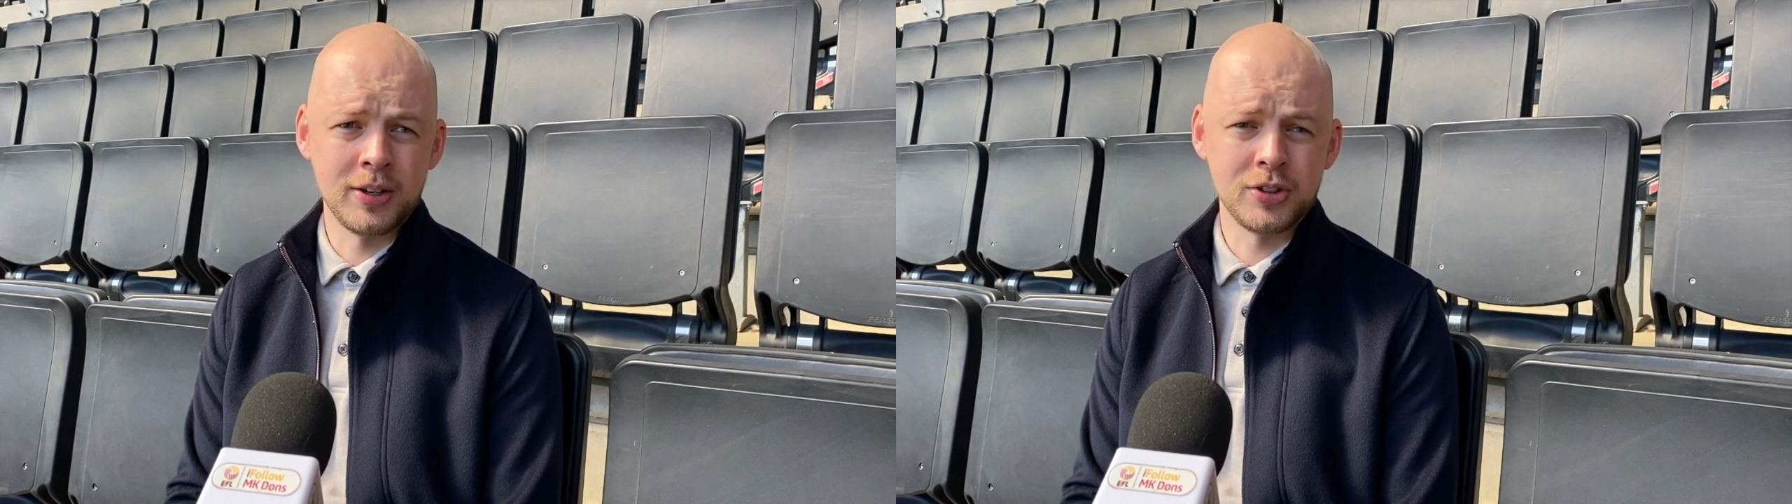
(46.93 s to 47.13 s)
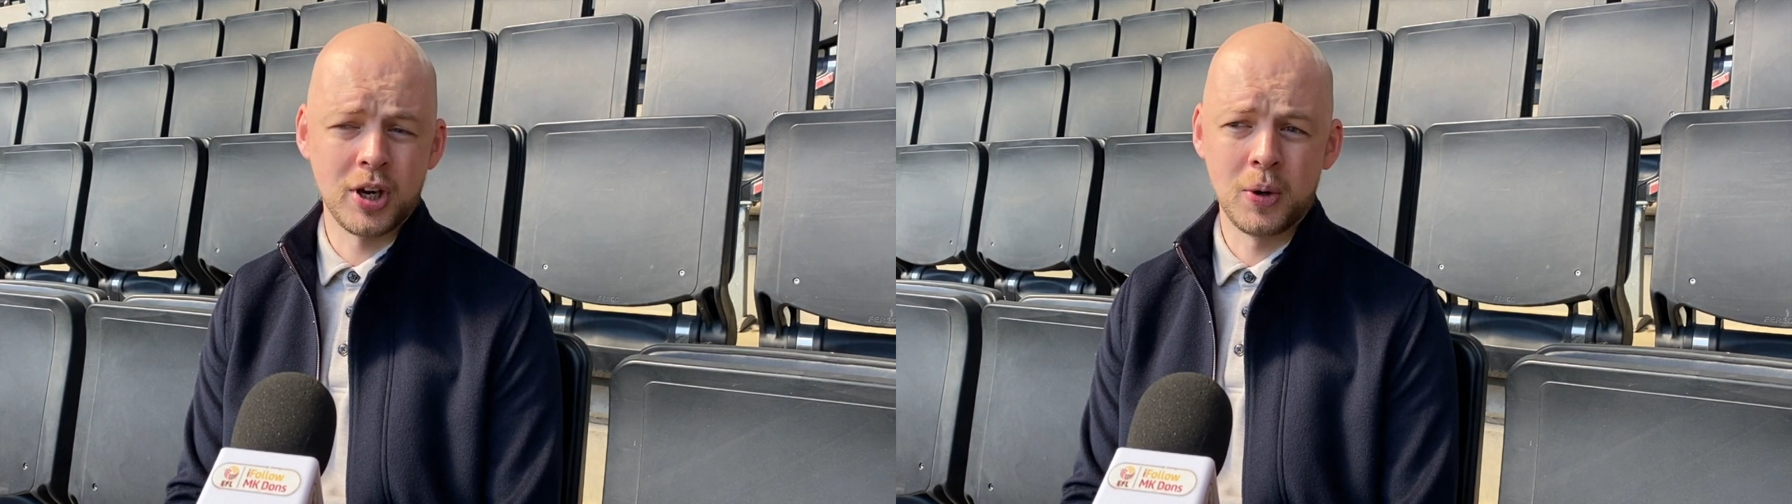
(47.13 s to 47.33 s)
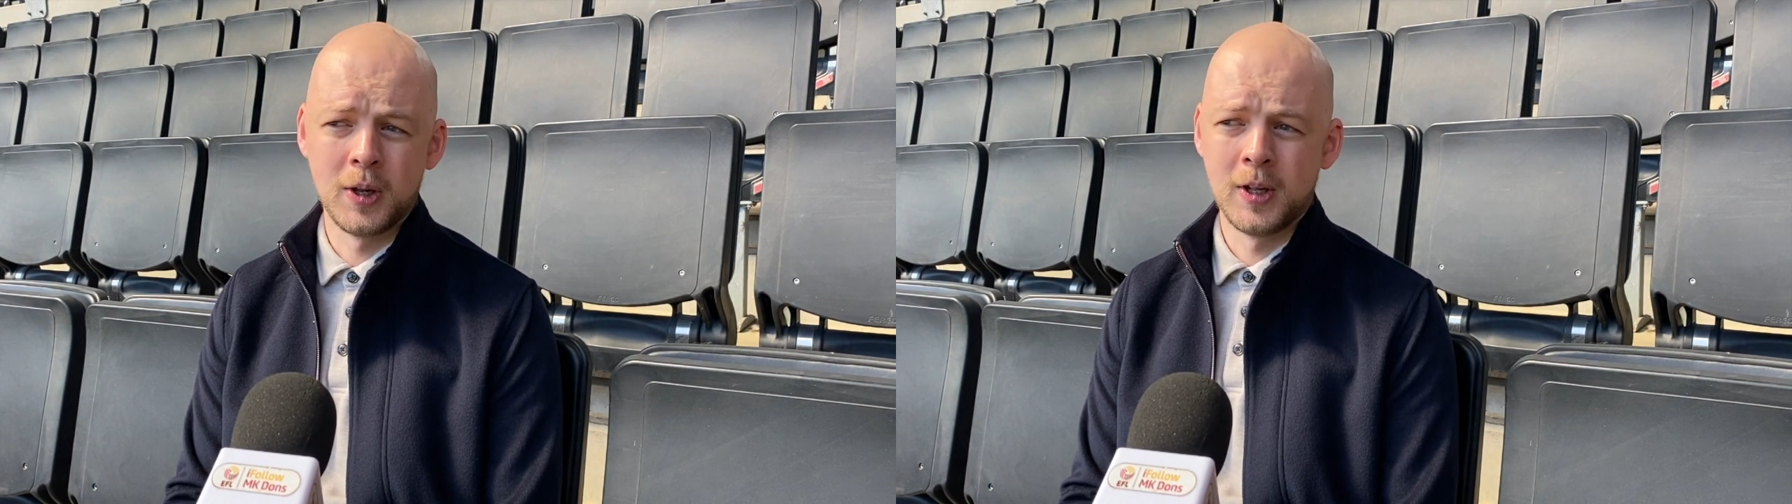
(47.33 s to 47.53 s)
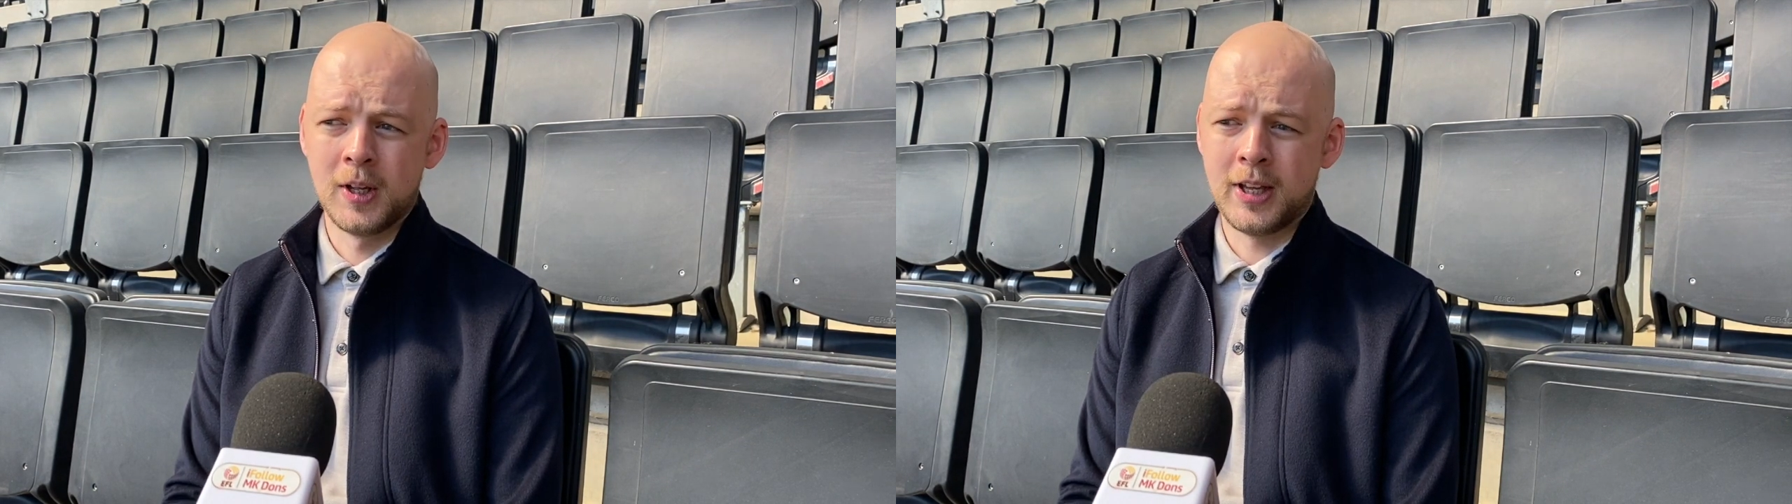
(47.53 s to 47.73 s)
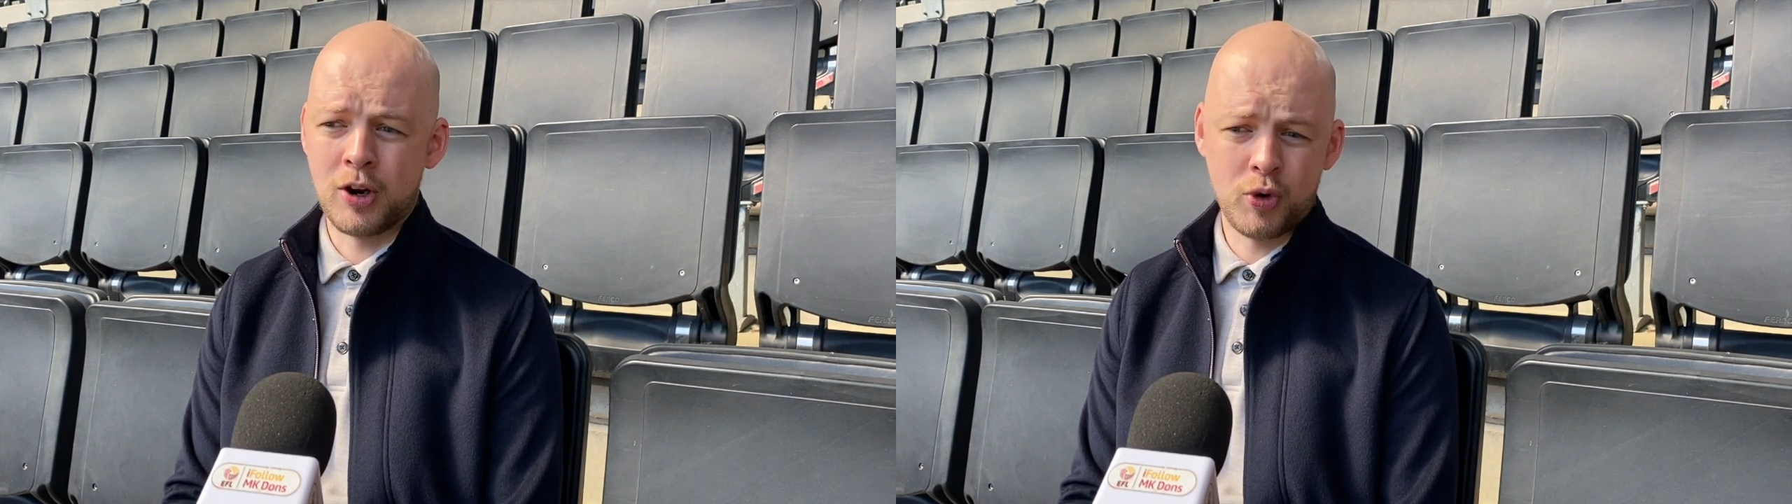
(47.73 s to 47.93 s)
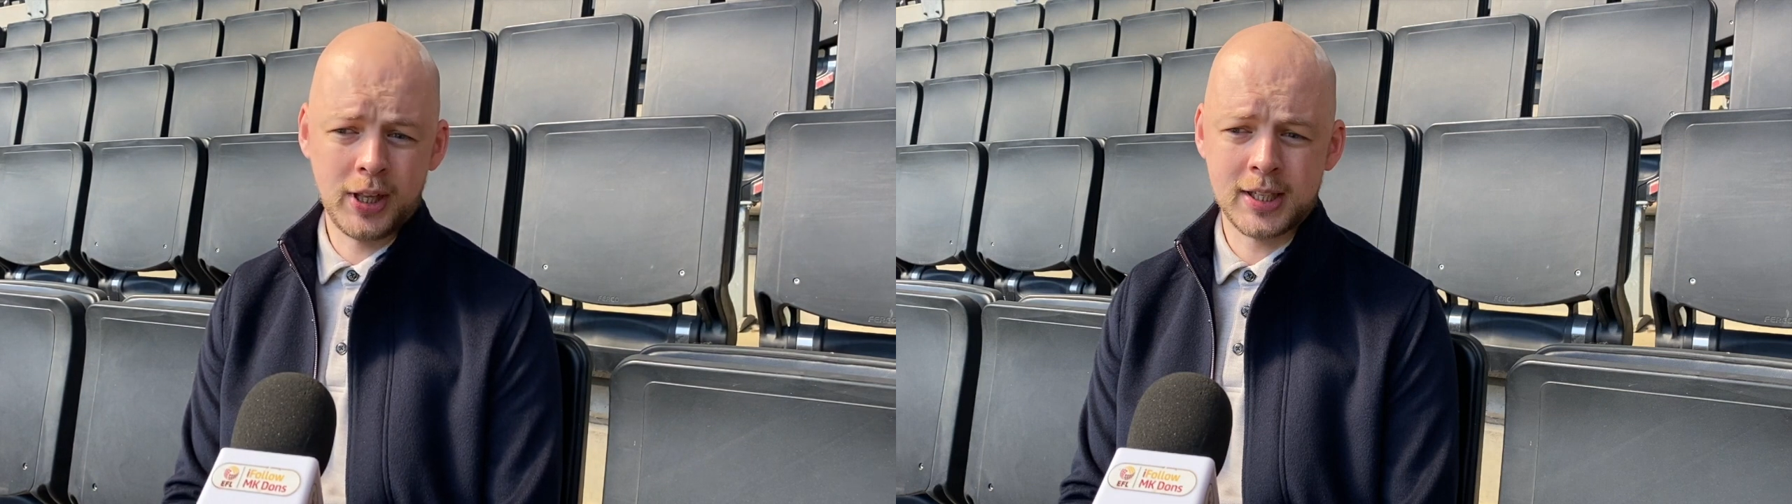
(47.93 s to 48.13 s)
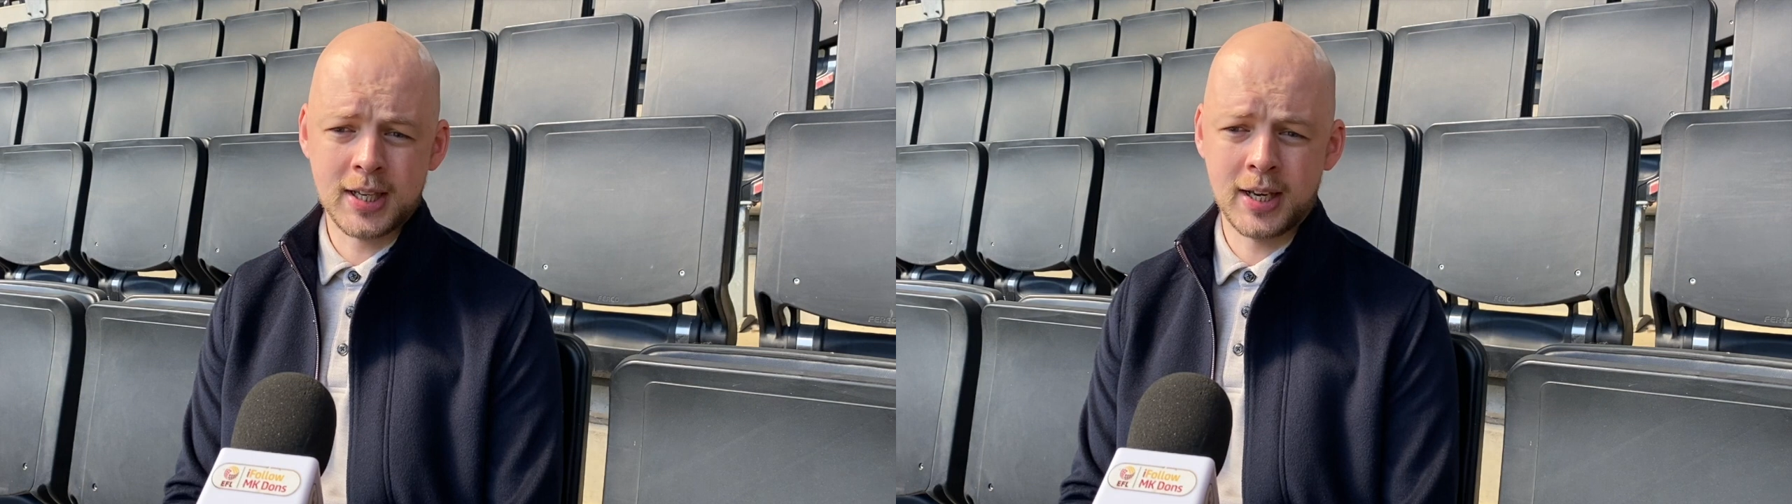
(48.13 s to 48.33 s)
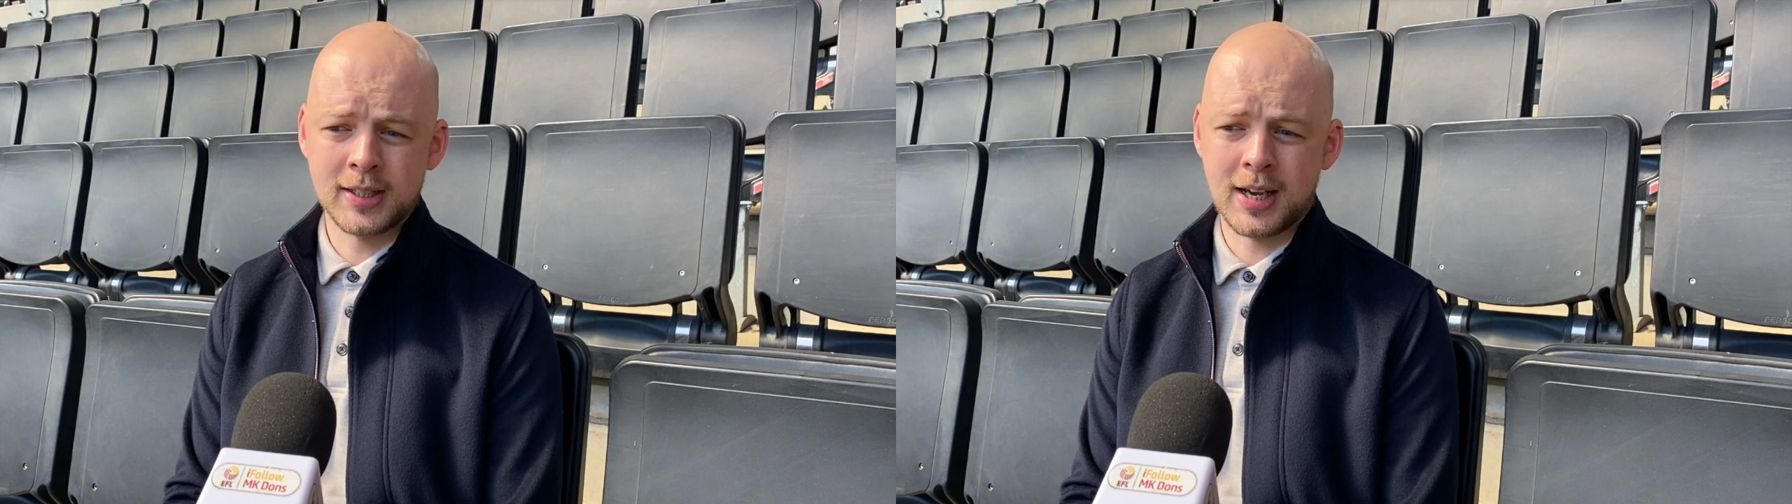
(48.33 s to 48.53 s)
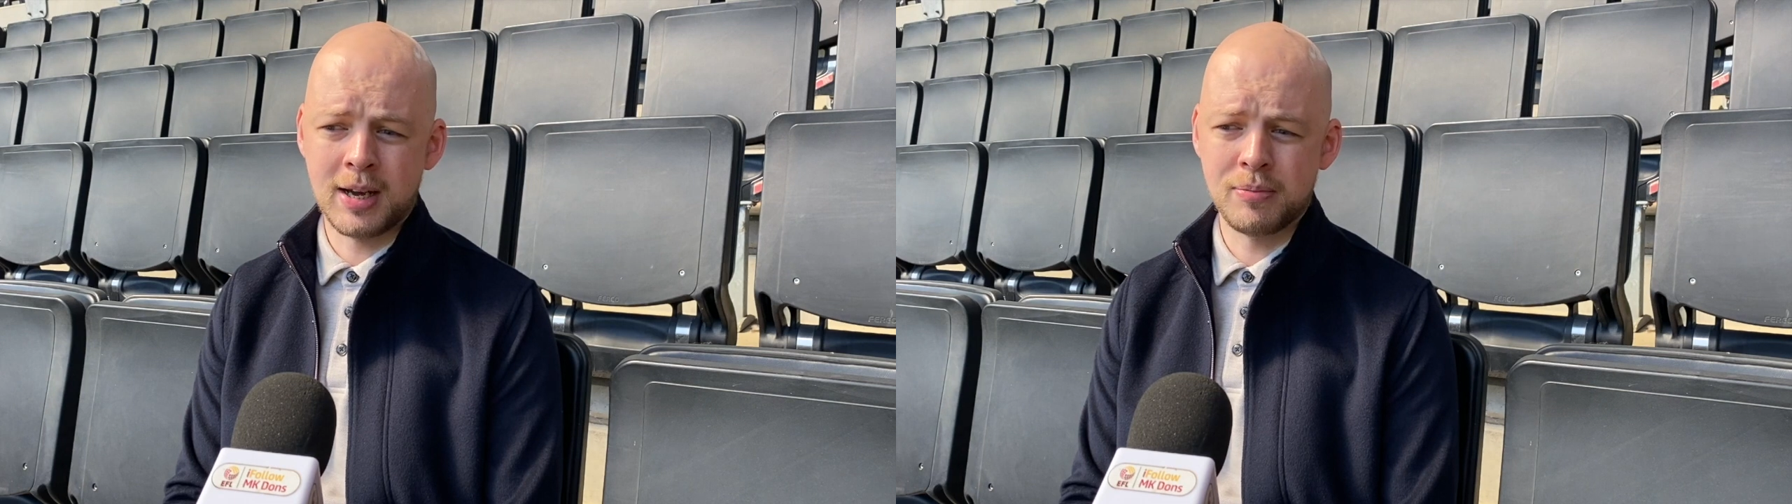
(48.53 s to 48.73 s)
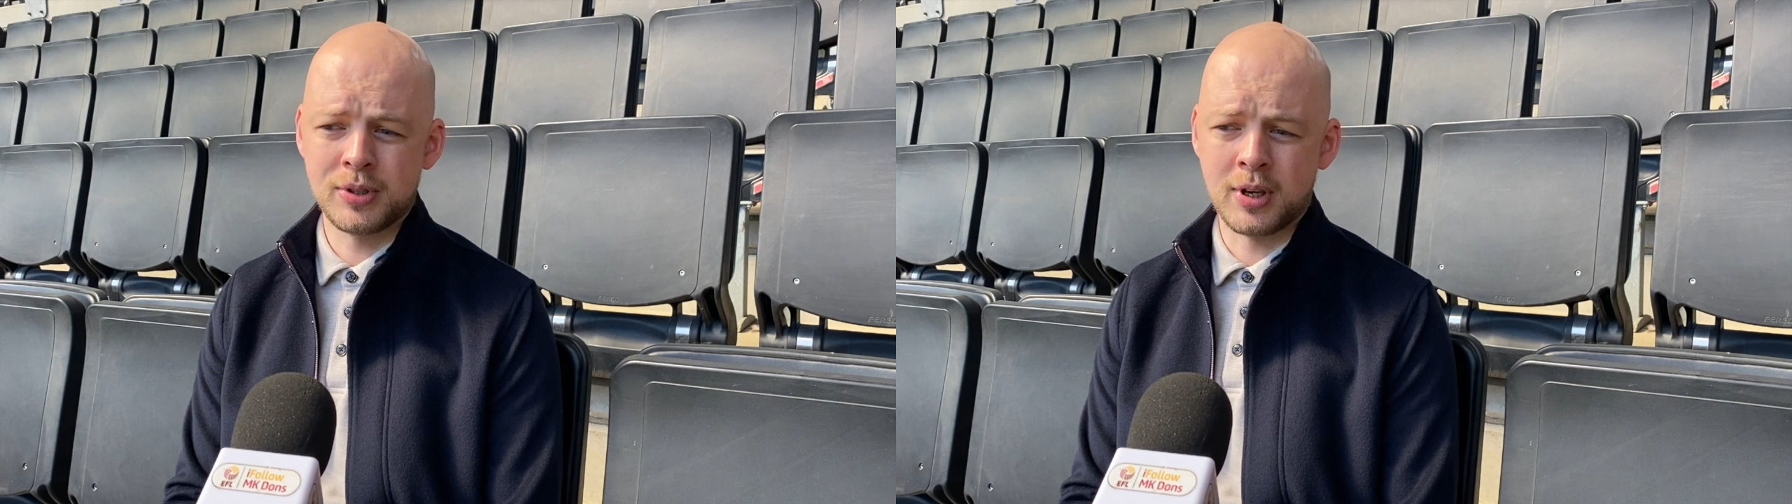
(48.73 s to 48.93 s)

So, yeah, really exciting times.